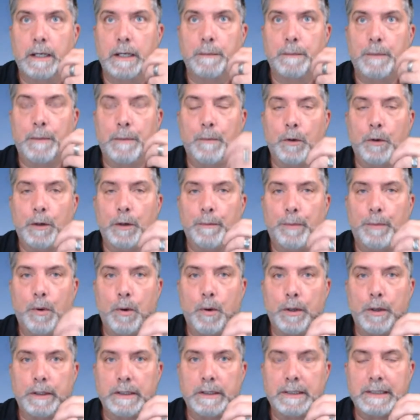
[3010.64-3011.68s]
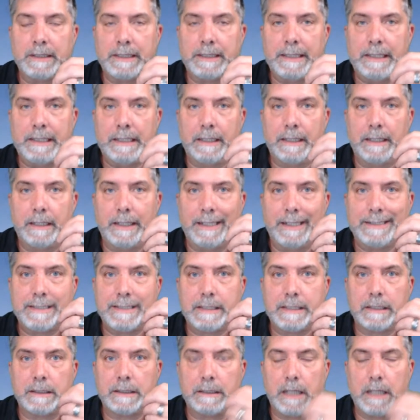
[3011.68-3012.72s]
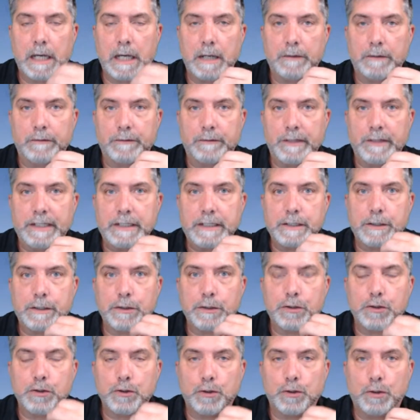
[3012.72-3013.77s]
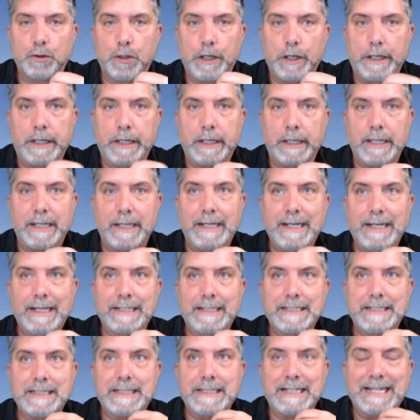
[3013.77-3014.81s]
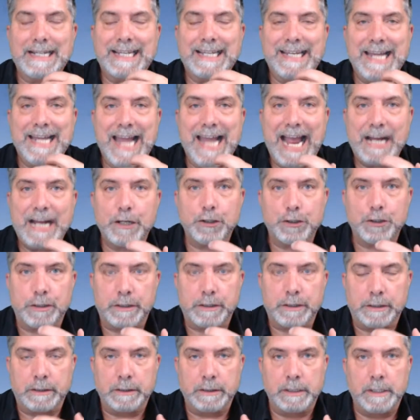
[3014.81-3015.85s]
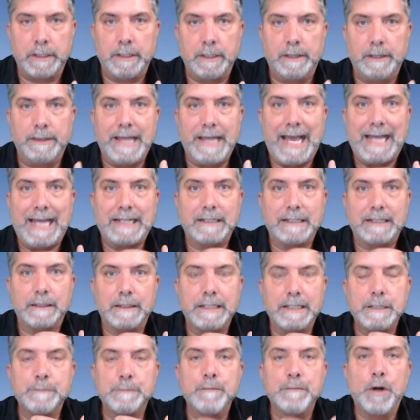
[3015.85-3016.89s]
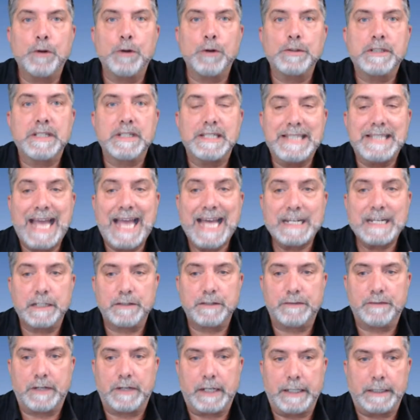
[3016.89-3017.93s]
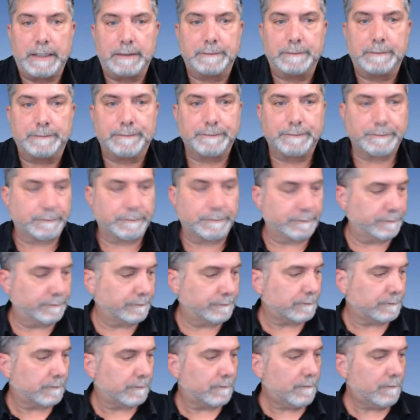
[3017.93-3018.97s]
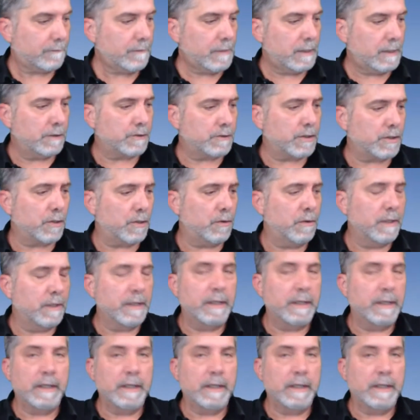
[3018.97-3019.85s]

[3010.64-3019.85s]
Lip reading: But more importantly, it's the love, it's the joy, it's the connection that is most satisfying. So